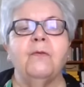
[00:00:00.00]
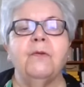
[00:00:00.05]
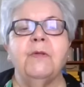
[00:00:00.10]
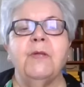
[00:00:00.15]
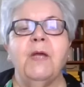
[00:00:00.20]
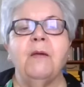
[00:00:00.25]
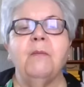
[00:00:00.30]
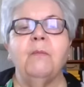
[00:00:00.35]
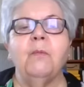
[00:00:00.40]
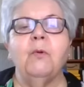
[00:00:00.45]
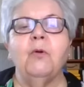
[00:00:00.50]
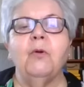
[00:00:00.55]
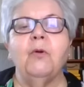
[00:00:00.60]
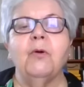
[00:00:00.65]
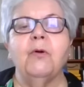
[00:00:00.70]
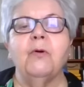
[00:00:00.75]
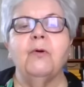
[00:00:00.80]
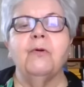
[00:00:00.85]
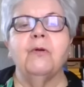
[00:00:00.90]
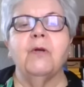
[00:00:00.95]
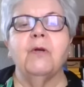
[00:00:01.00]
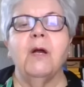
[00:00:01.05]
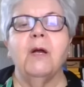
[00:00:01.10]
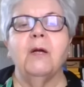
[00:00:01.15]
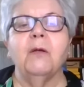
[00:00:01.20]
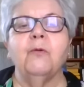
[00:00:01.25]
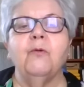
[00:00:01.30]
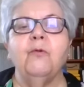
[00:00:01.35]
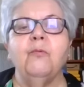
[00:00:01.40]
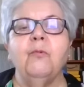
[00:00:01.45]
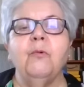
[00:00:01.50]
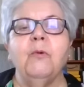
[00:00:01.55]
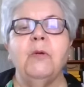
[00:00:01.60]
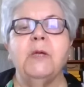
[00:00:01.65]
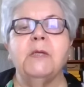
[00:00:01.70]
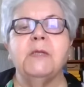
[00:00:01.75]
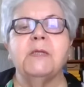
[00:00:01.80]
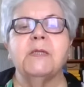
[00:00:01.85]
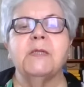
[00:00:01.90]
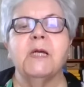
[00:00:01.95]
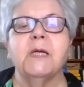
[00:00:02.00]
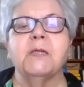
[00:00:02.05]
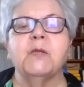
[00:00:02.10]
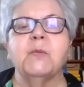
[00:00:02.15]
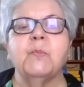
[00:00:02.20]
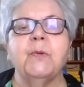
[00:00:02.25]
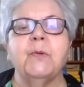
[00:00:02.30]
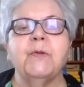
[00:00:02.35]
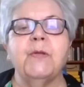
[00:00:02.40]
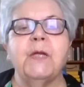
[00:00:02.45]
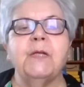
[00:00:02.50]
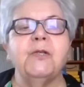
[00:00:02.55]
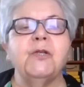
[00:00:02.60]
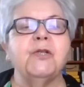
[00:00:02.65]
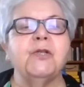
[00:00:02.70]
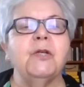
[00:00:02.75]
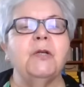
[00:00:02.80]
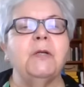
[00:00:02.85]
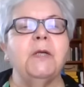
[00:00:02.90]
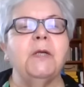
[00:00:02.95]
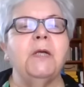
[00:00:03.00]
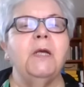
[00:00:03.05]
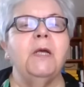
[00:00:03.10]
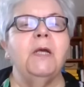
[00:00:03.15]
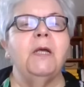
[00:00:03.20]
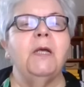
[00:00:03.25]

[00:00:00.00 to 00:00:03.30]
The daemon lore accumulates exponentially